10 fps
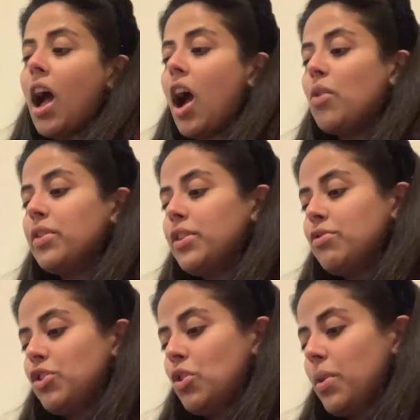How are you
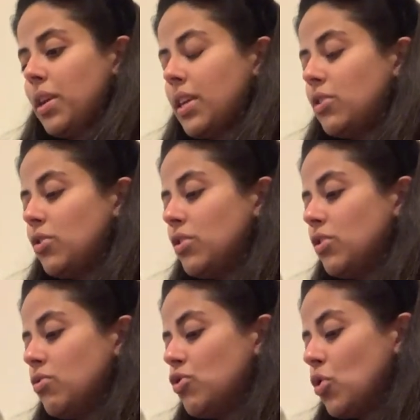doing? As soon
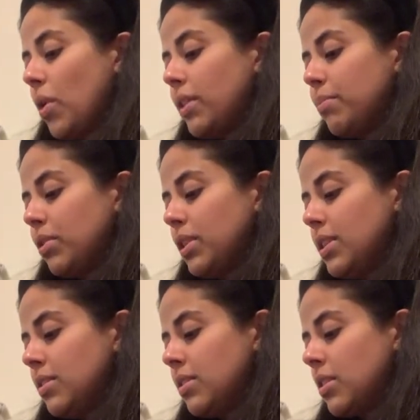as you join,
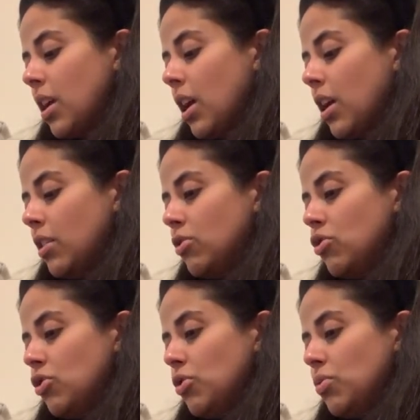please
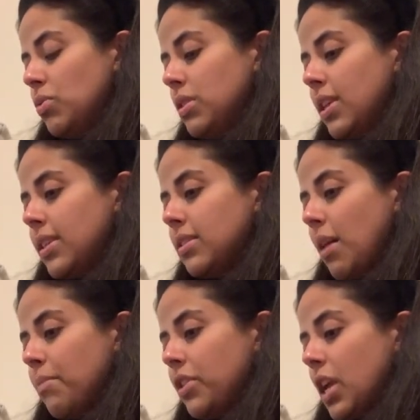do say
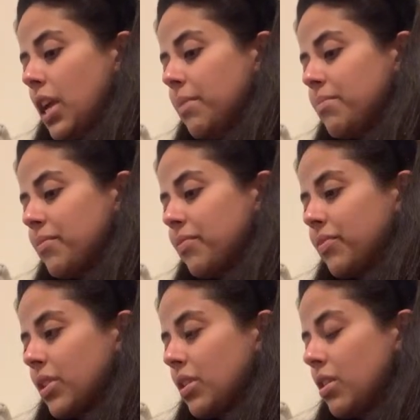something
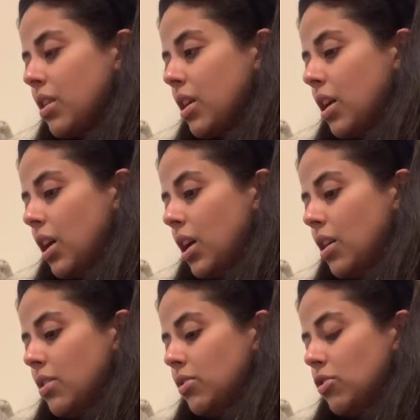
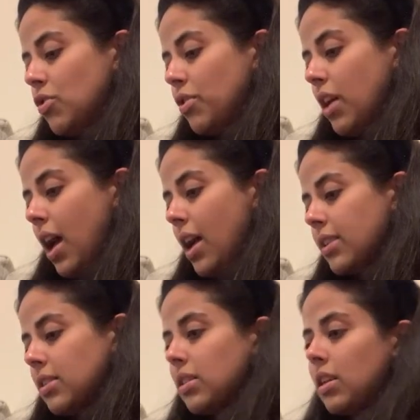so
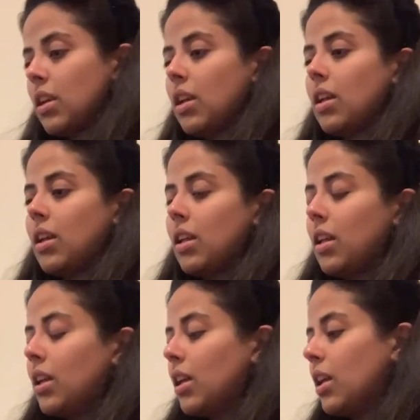that
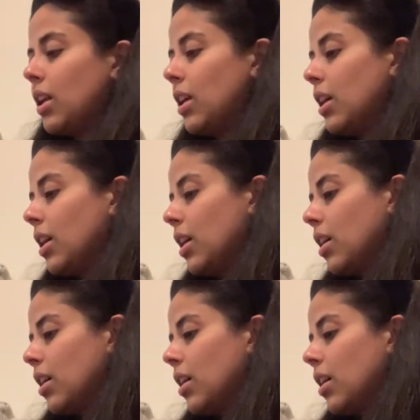the live